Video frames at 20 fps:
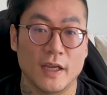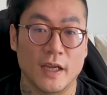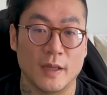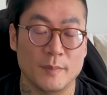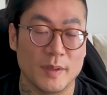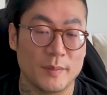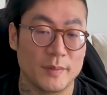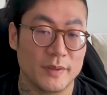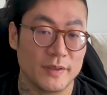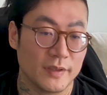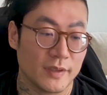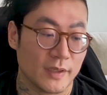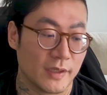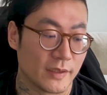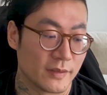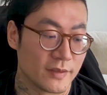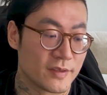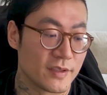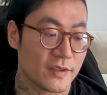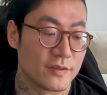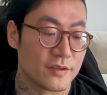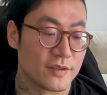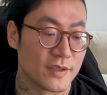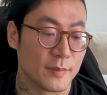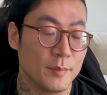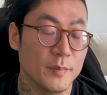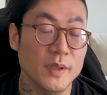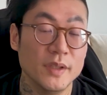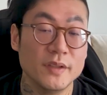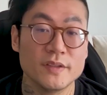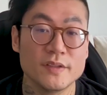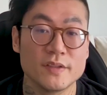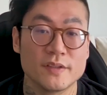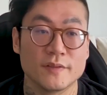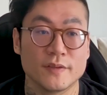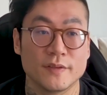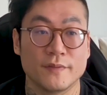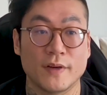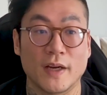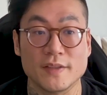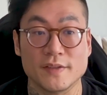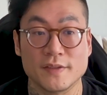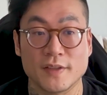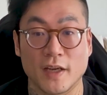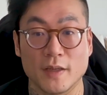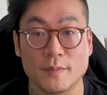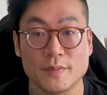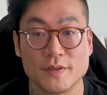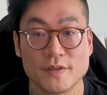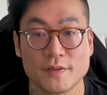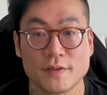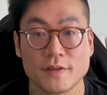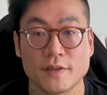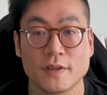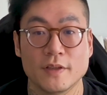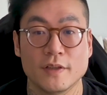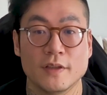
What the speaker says: and maybe let's say there's like millions of device types.